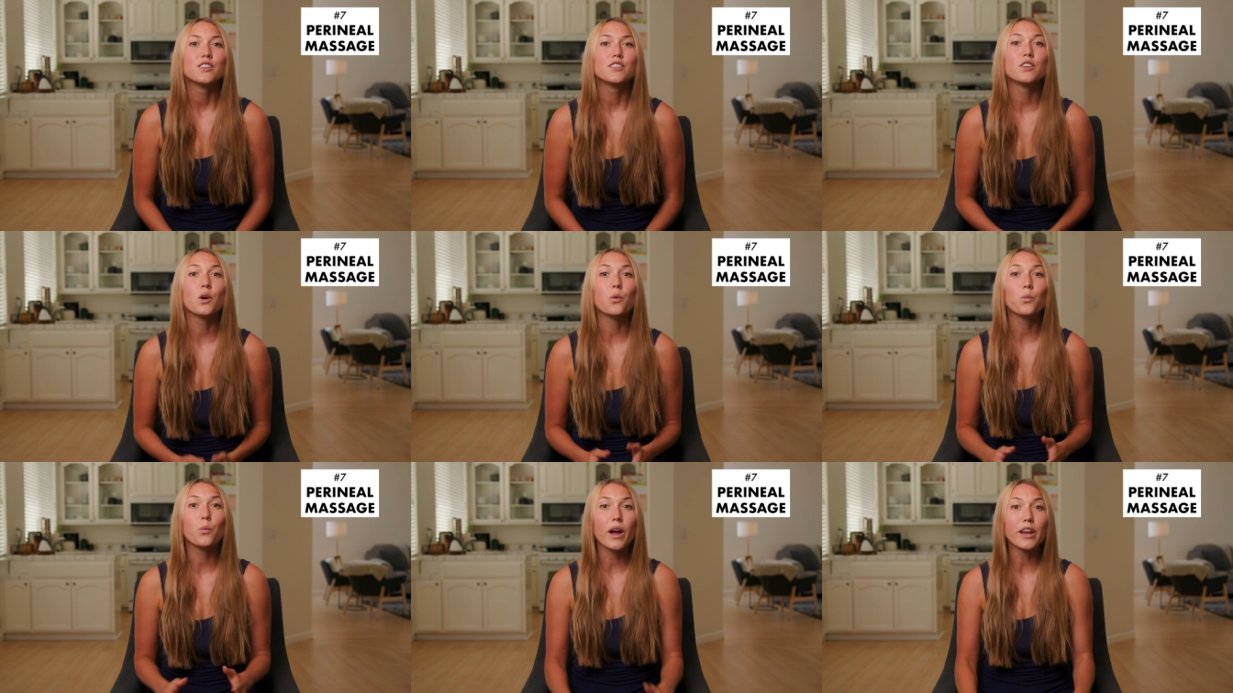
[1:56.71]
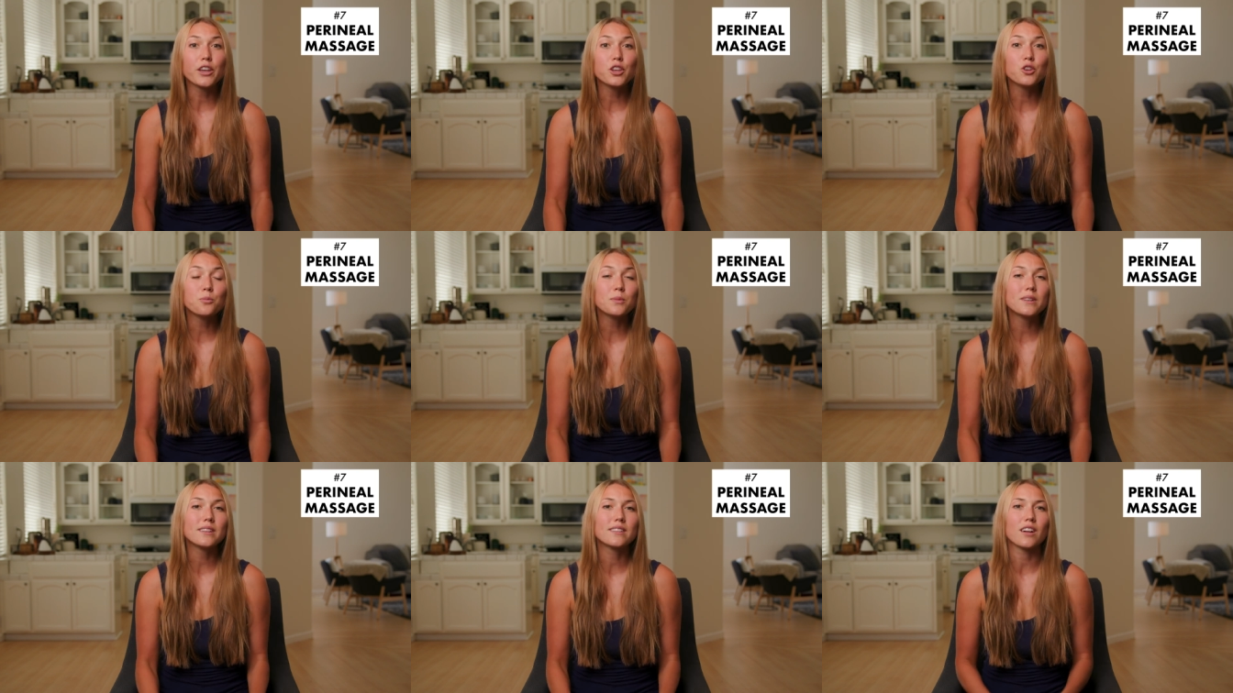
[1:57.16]
So when
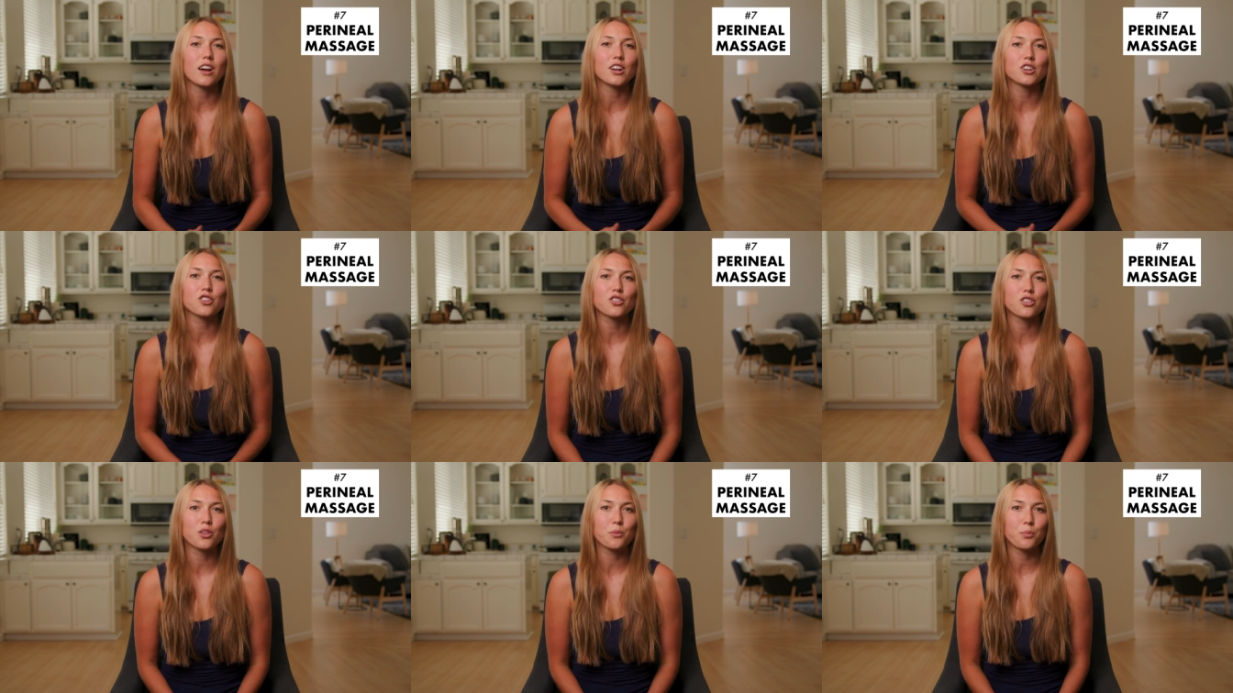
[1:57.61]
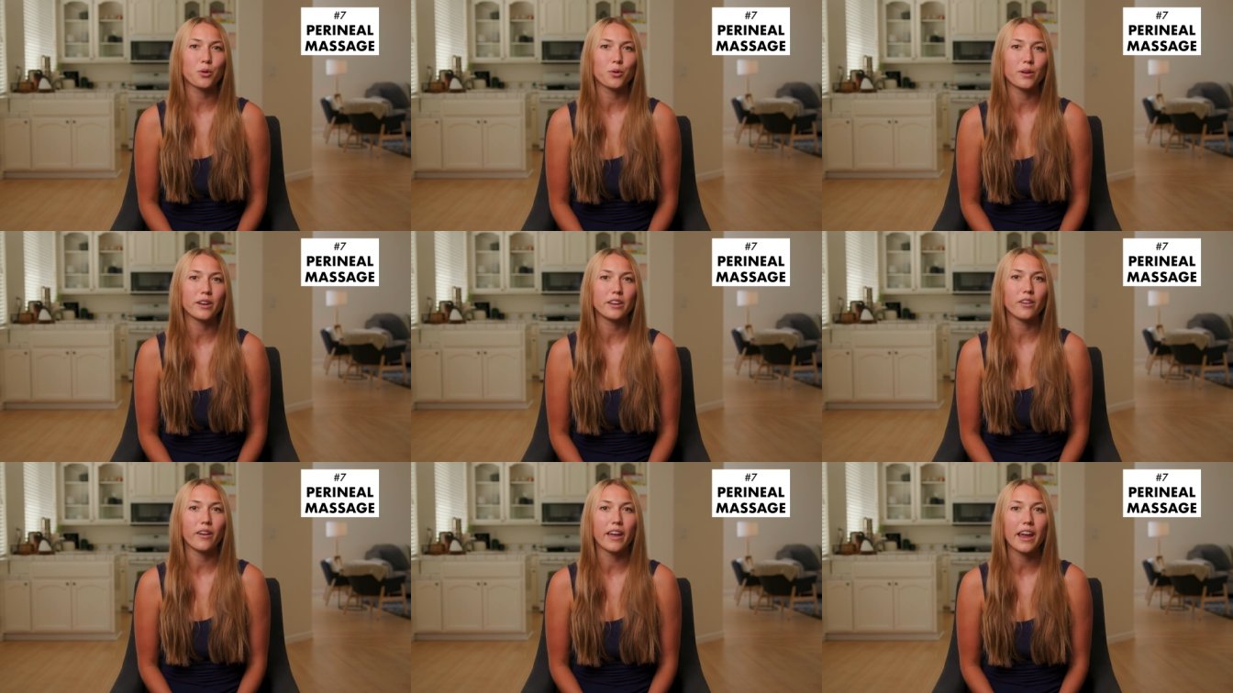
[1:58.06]
you massage the
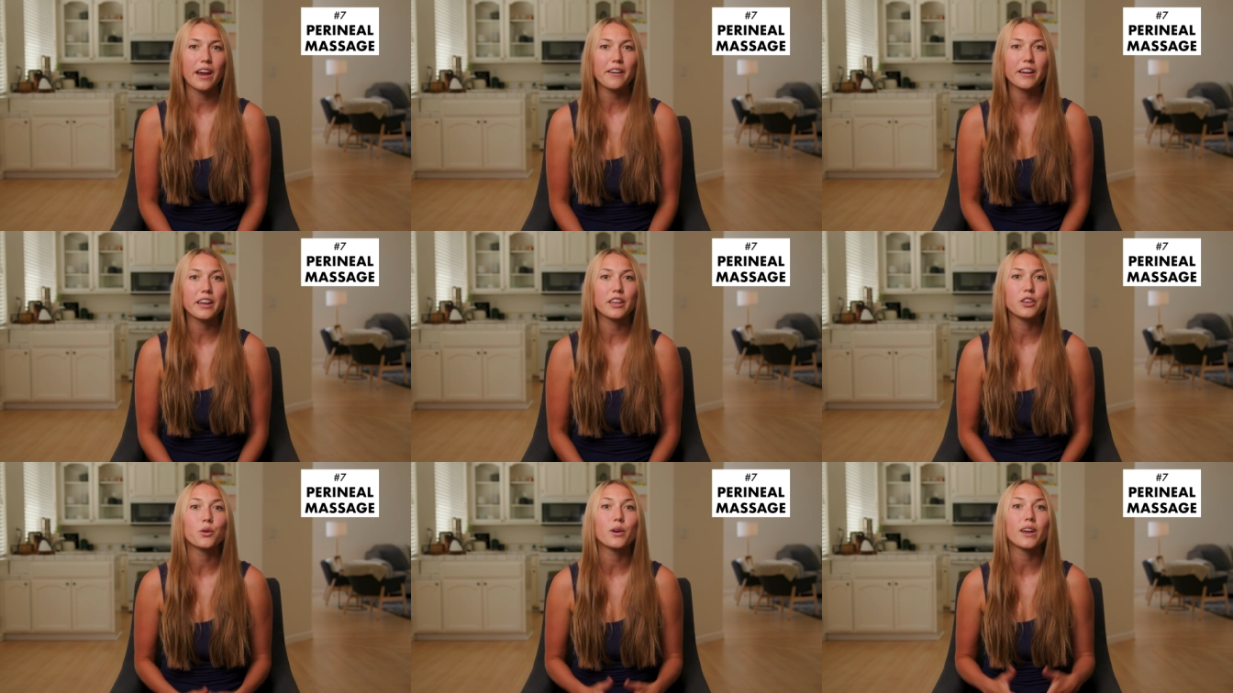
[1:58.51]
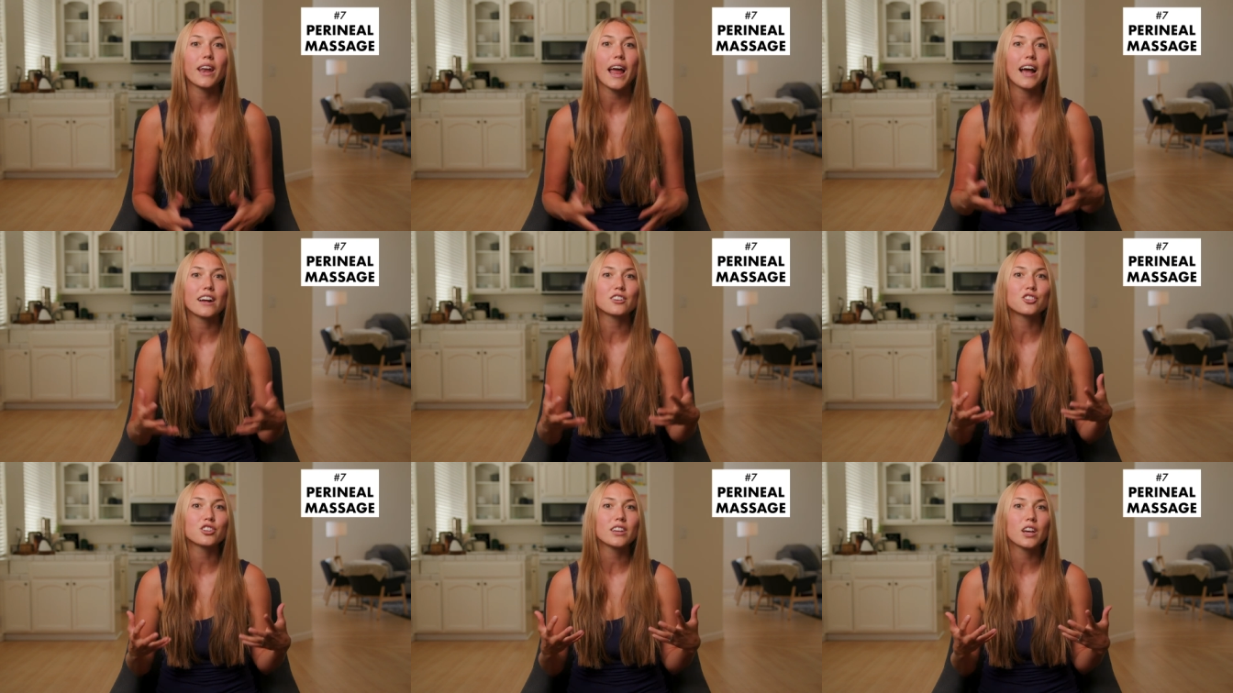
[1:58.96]
perineal area, you can
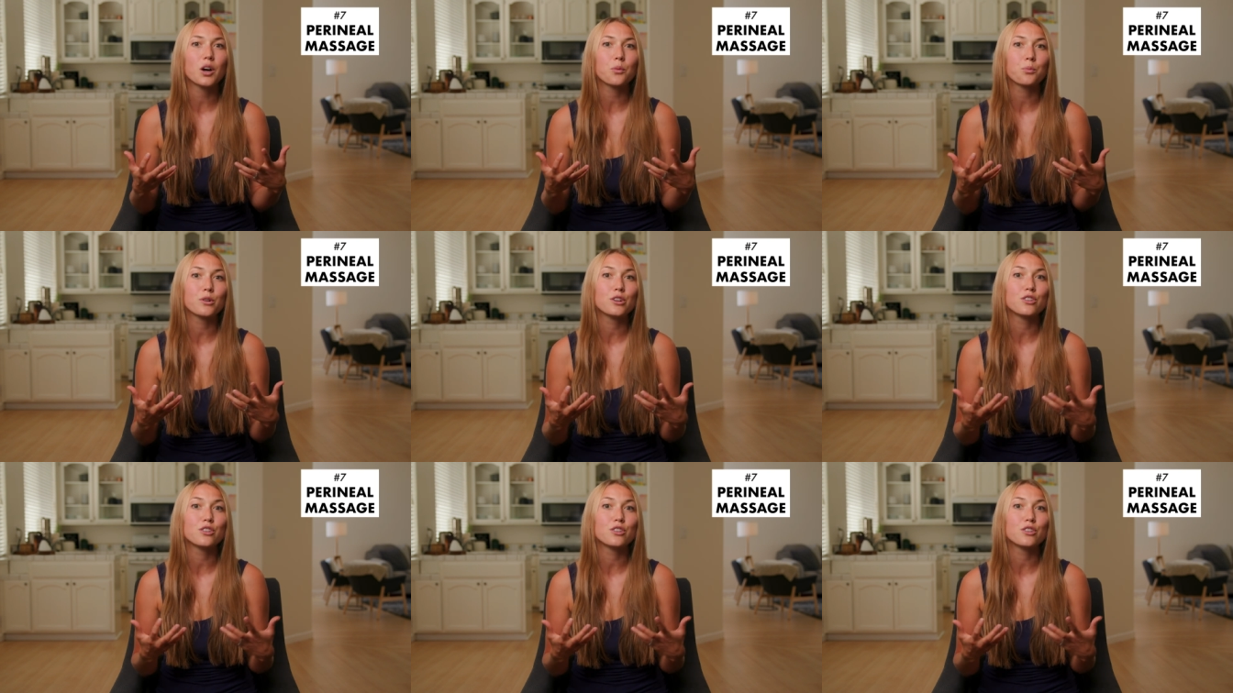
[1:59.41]
actually help